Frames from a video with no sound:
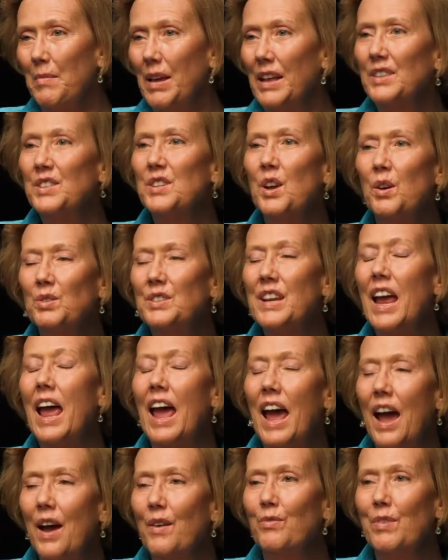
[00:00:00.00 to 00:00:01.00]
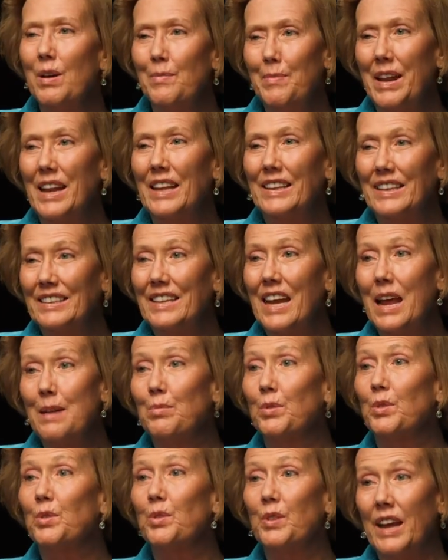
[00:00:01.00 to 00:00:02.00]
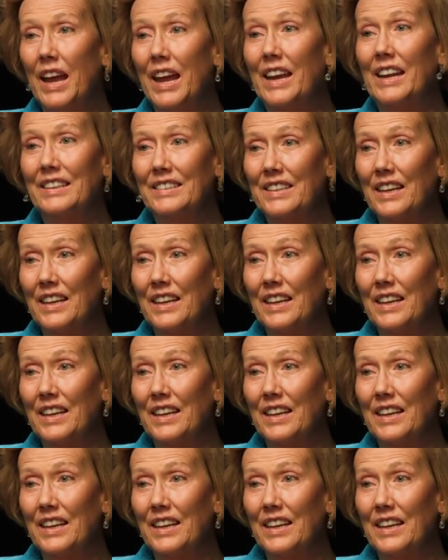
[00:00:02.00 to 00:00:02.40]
And so to have women at the table creating